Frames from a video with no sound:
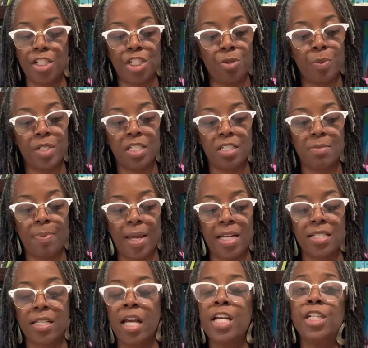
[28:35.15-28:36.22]
She went to
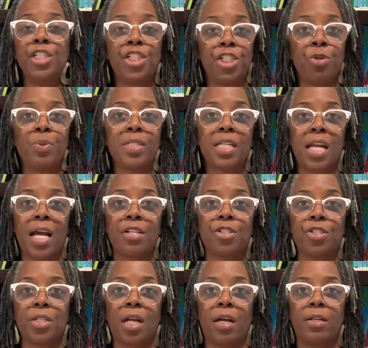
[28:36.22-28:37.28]
space. She was an
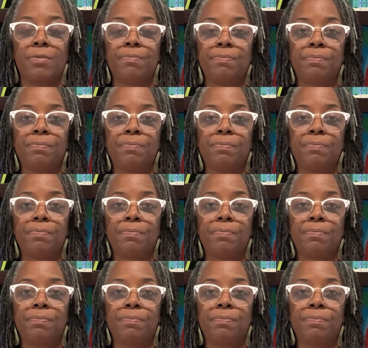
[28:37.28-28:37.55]
astronaut.